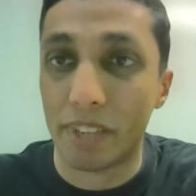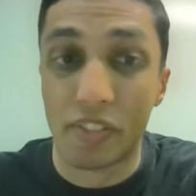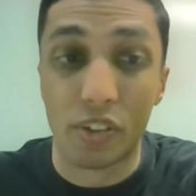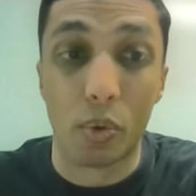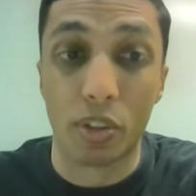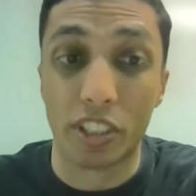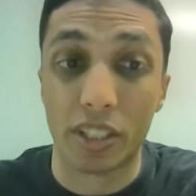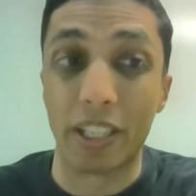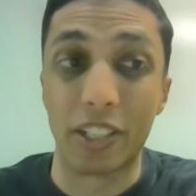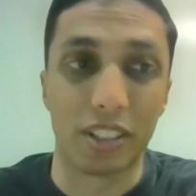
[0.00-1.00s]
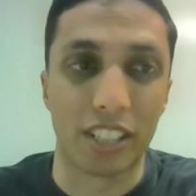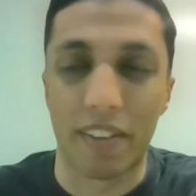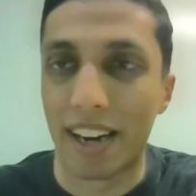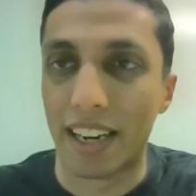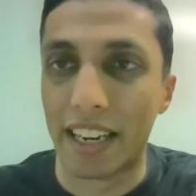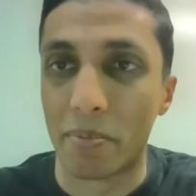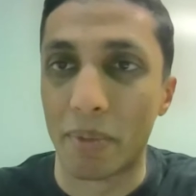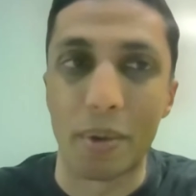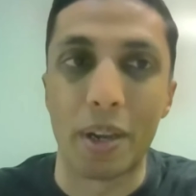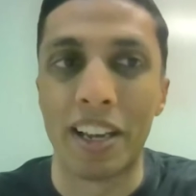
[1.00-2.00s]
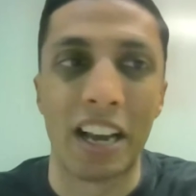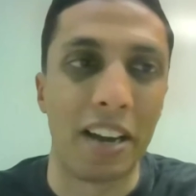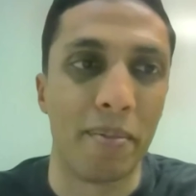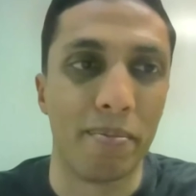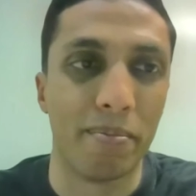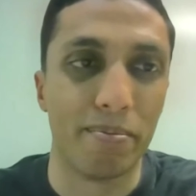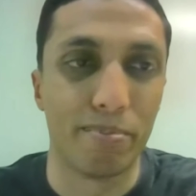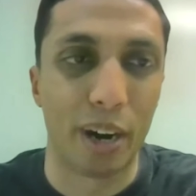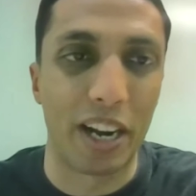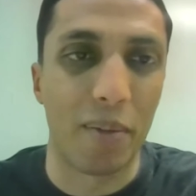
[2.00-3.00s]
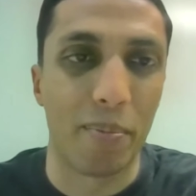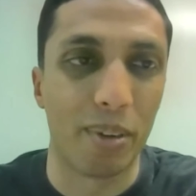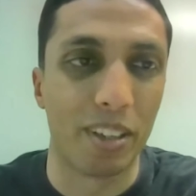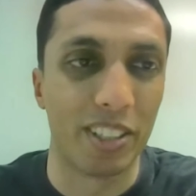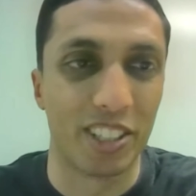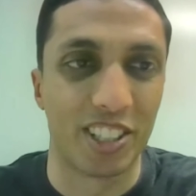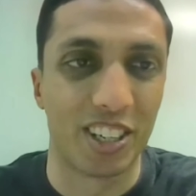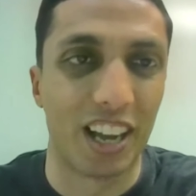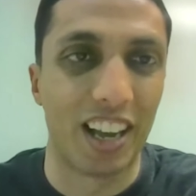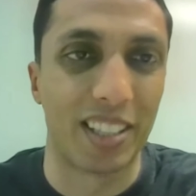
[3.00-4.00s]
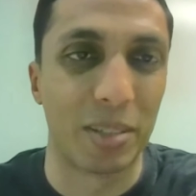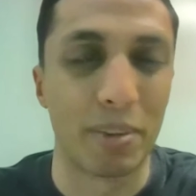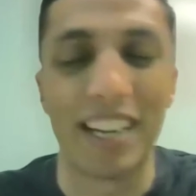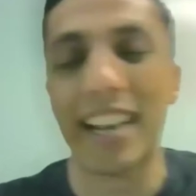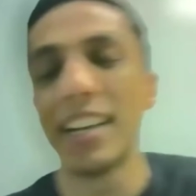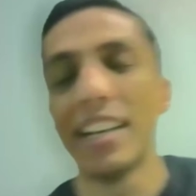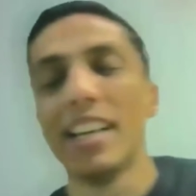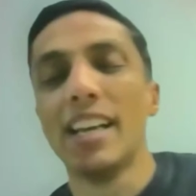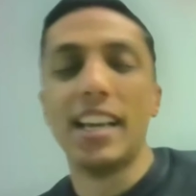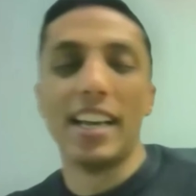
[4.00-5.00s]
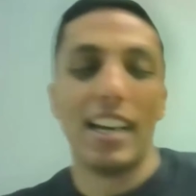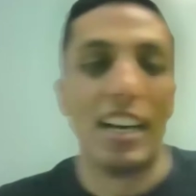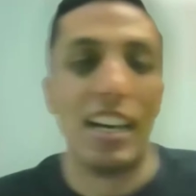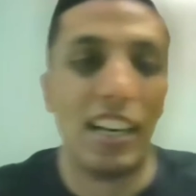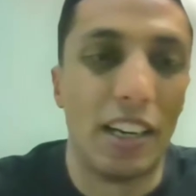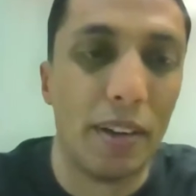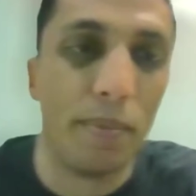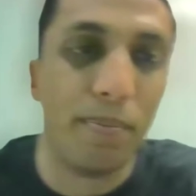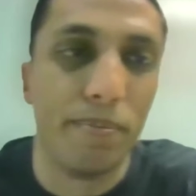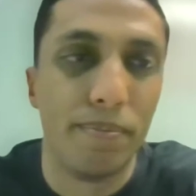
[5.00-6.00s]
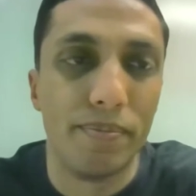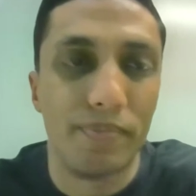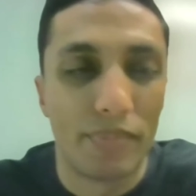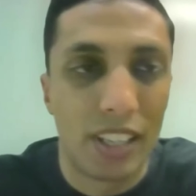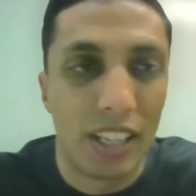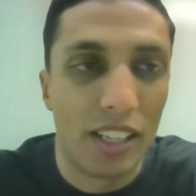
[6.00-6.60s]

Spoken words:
if you want to speak to us directly and maybe break up just us speaking. Any